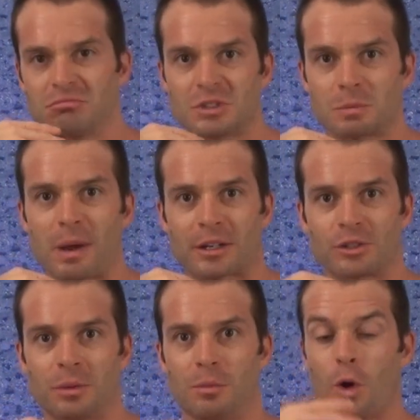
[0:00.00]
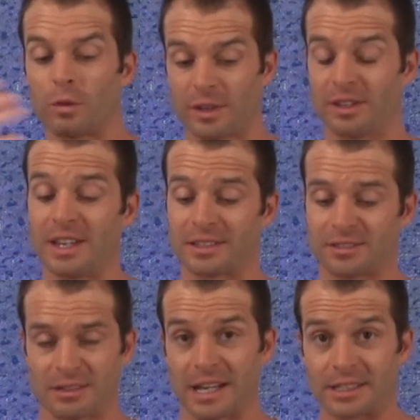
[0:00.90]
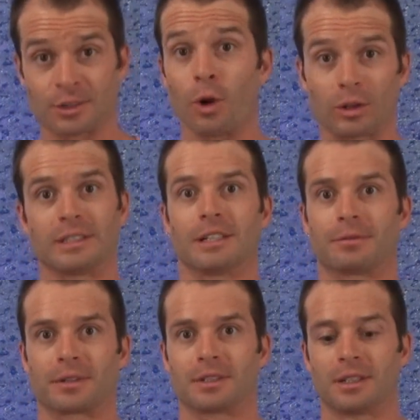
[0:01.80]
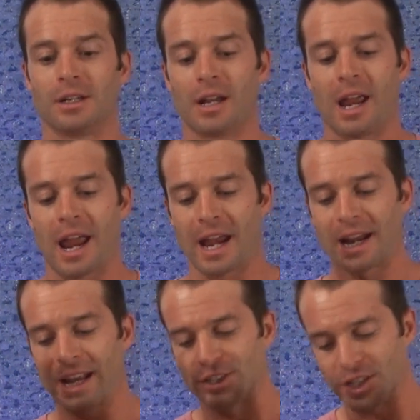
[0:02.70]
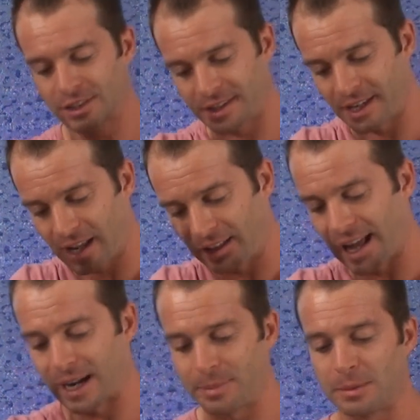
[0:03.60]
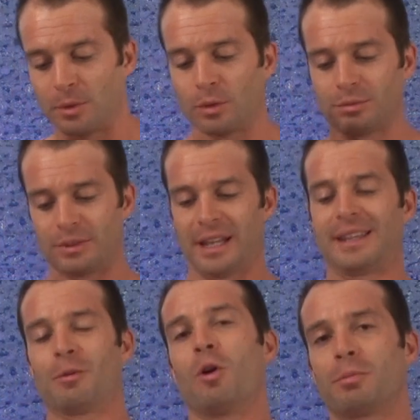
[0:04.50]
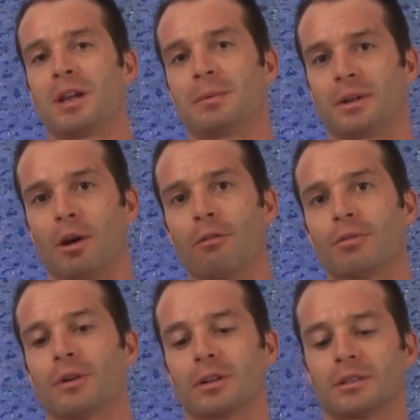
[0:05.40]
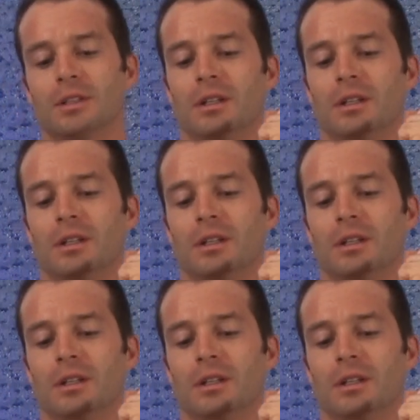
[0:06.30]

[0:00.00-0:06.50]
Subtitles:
spectrum over to this, and it's totally different. And I just think a lot of people, they won't be able to go for it.